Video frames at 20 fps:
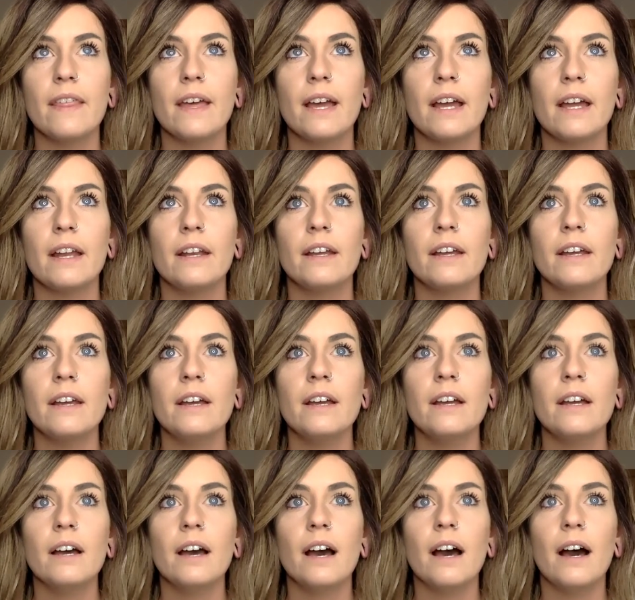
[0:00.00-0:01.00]
then
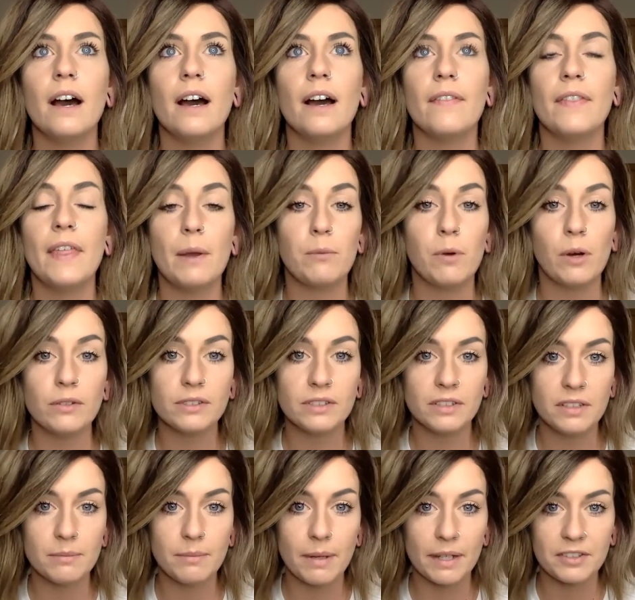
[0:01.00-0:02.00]
they won't see
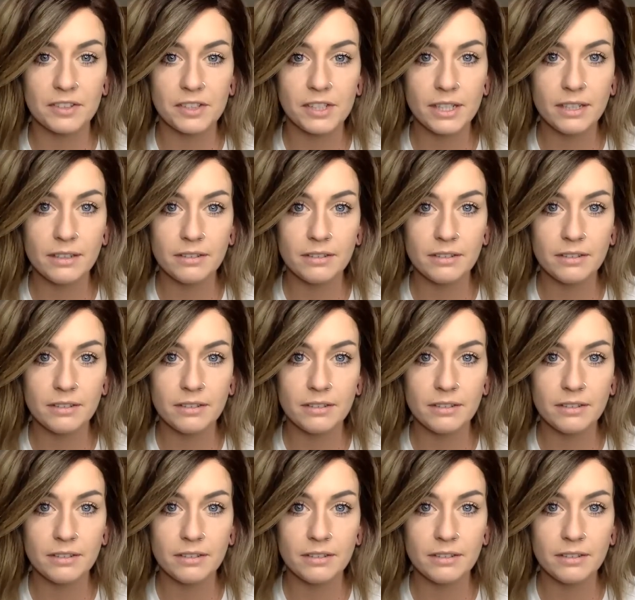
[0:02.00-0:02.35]
the messaging.